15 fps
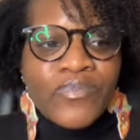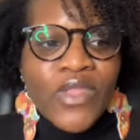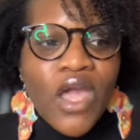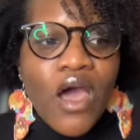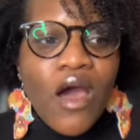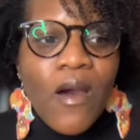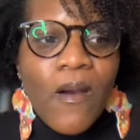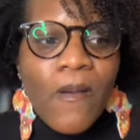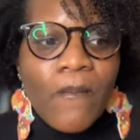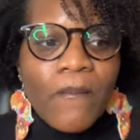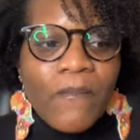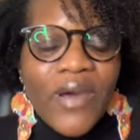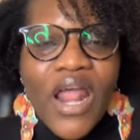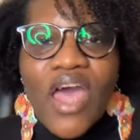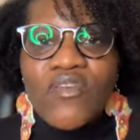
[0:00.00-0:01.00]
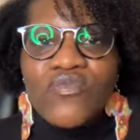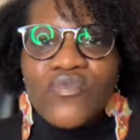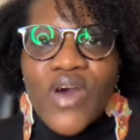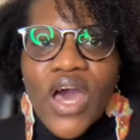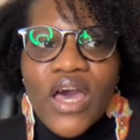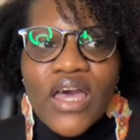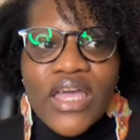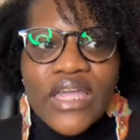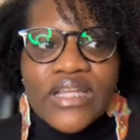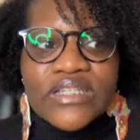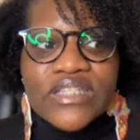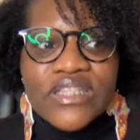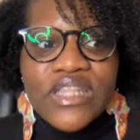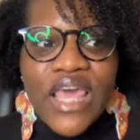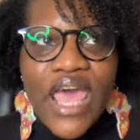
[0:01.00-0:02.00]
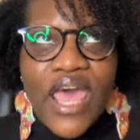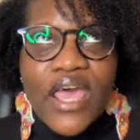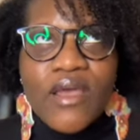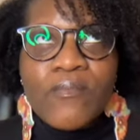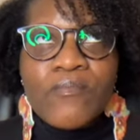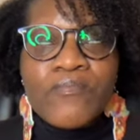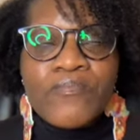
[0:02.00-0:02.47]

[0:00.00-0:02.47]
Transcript: But I find that